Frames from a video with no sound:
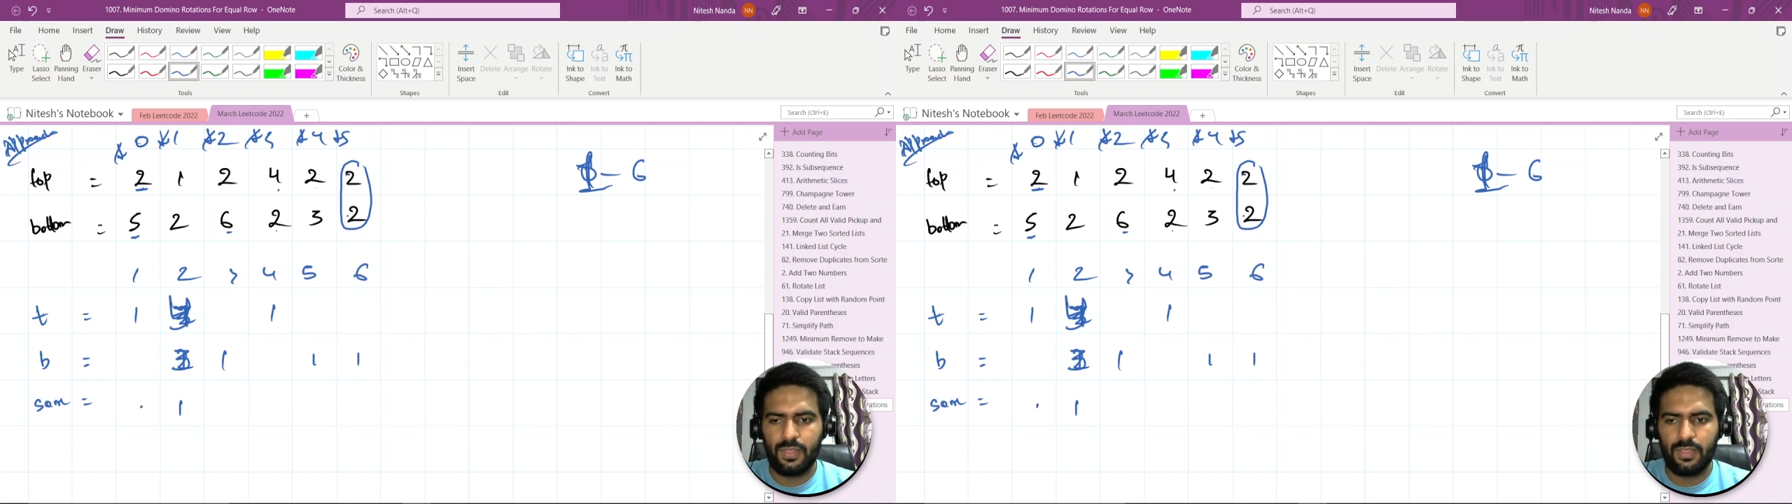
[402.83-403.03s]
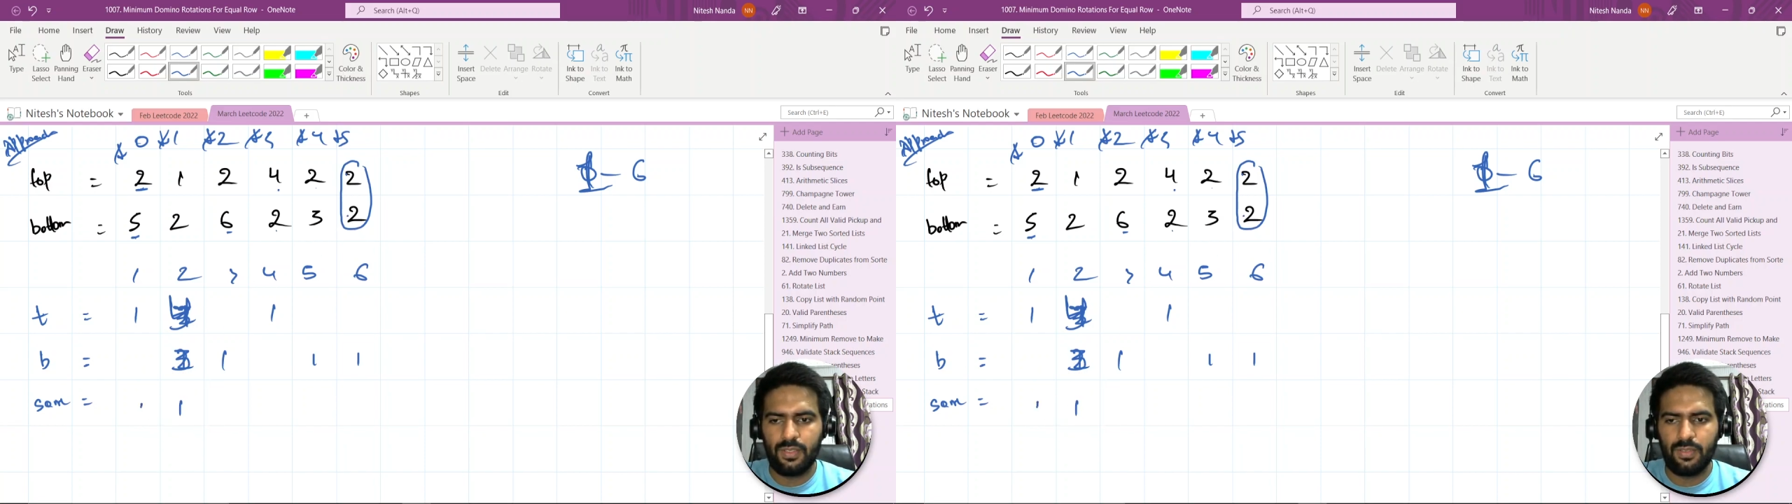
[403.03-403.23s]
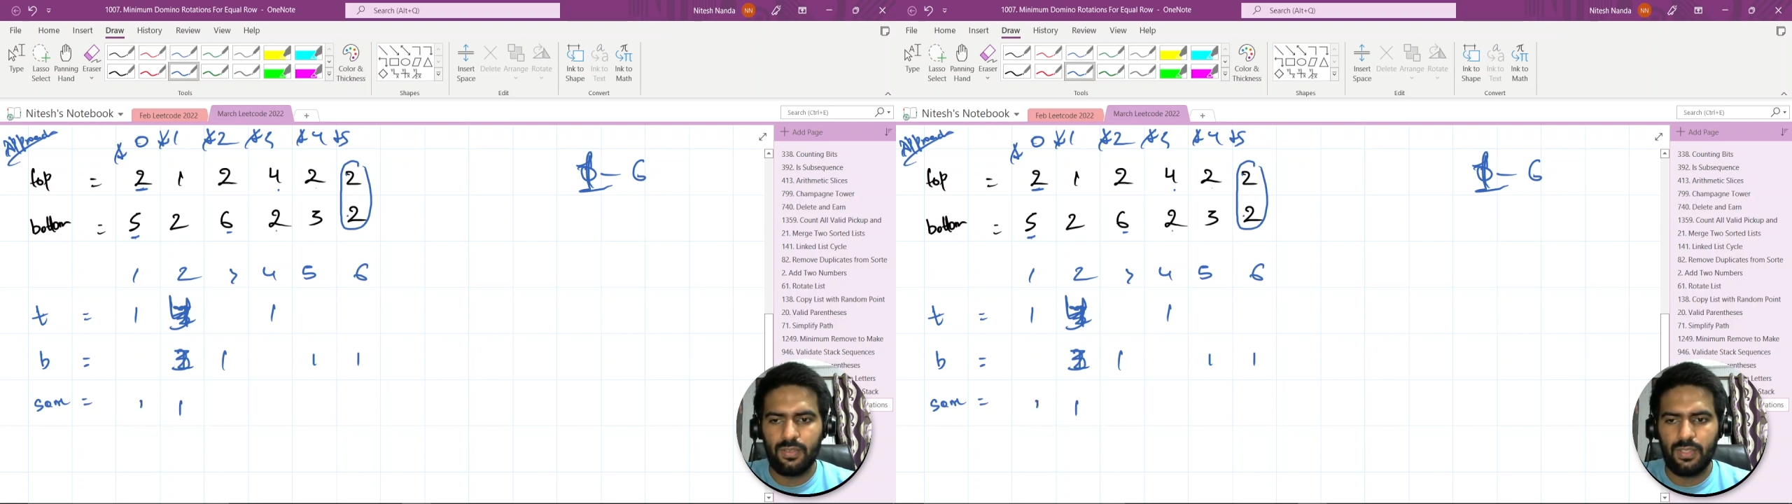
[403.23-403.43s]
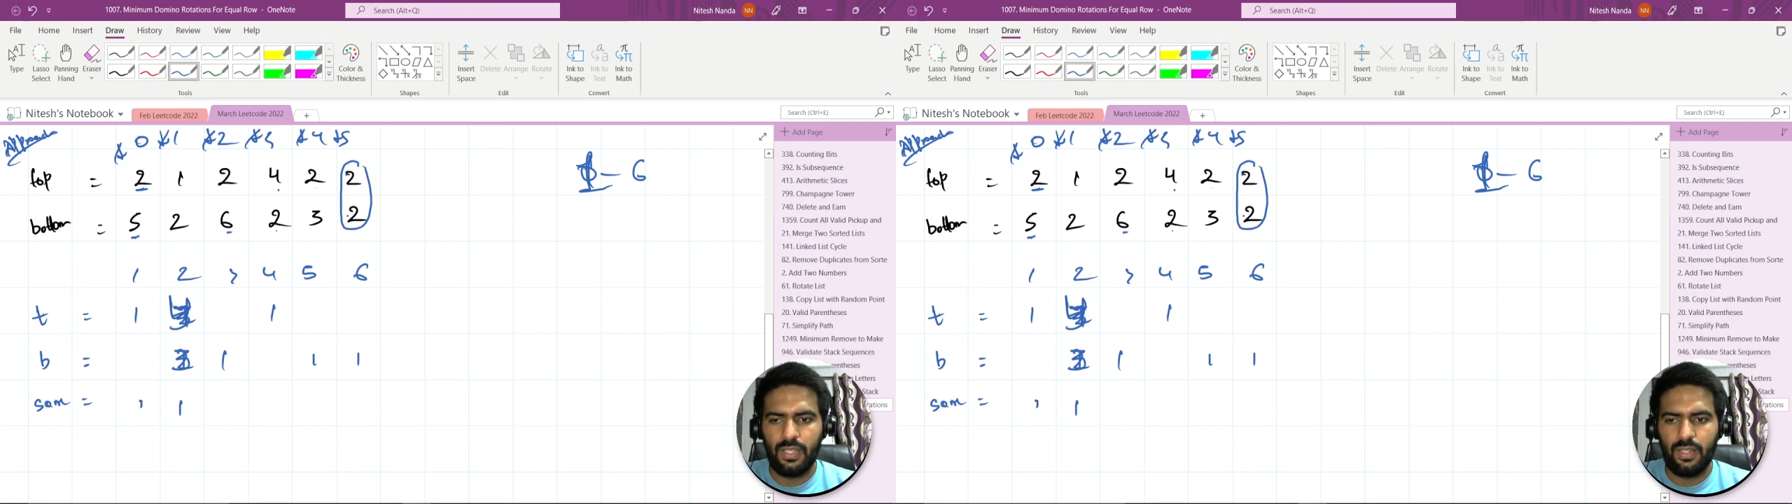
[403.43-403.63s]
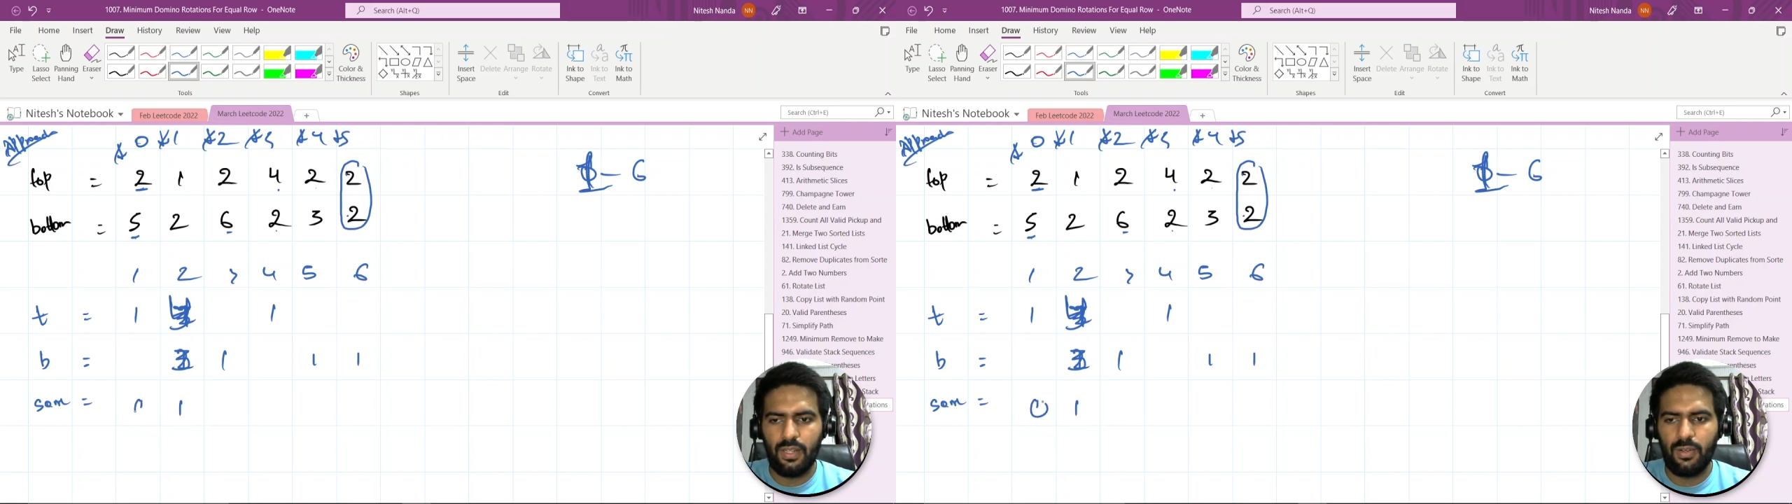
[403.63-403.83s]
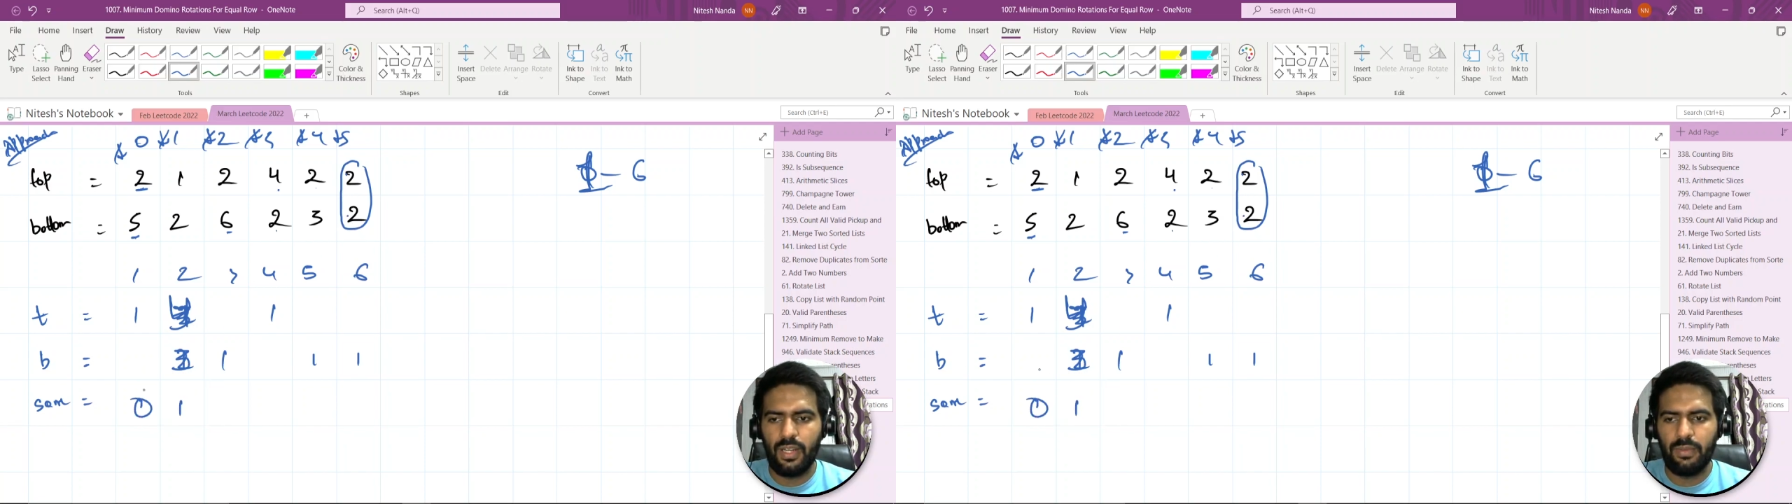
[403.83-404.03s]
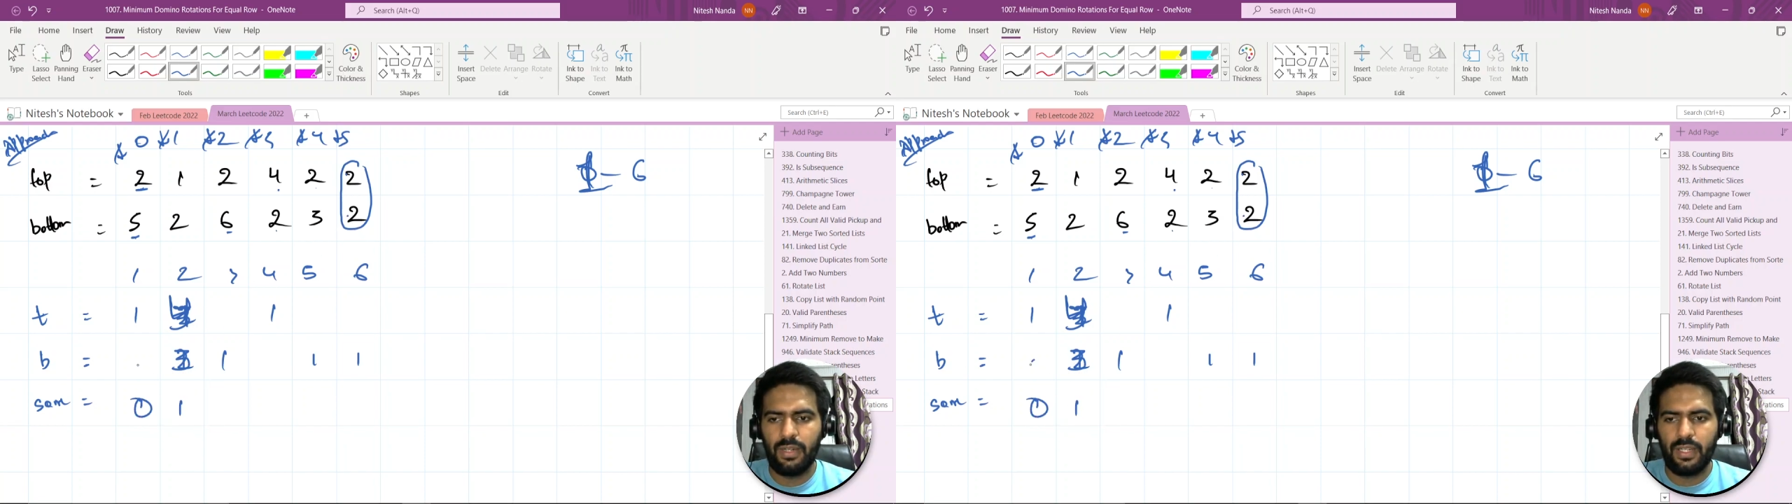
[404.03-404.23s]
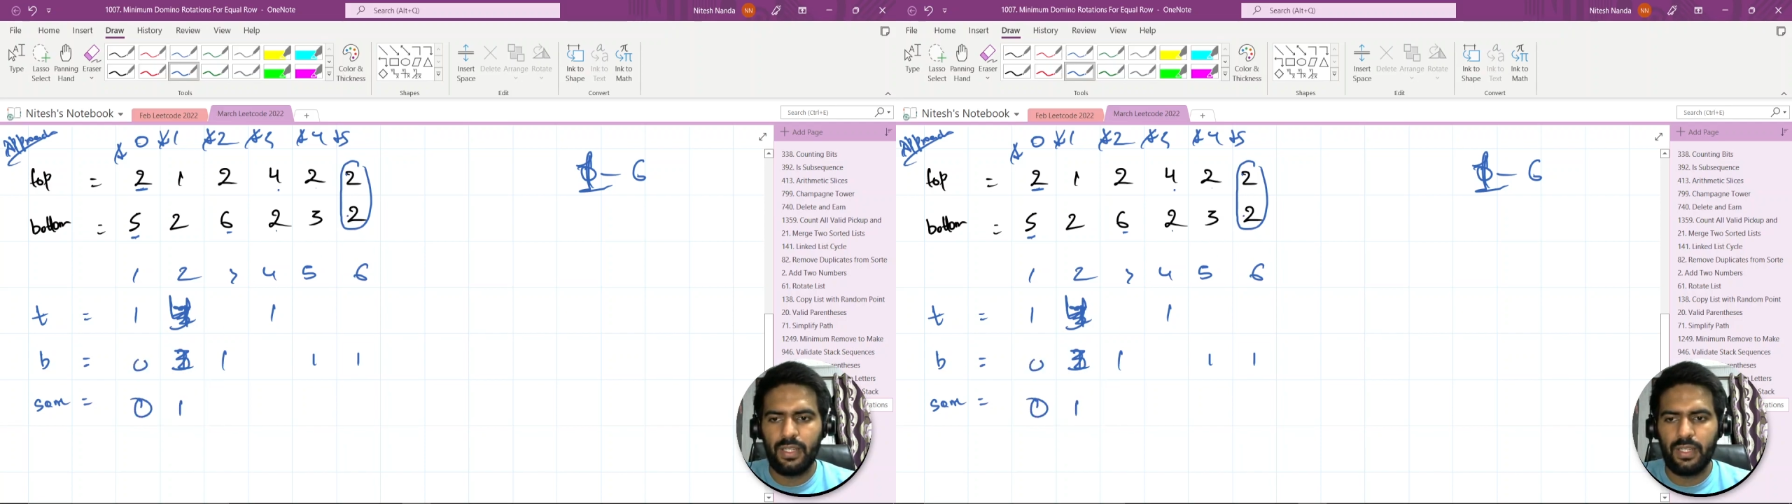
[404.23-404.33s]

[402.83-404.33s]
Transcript: So all element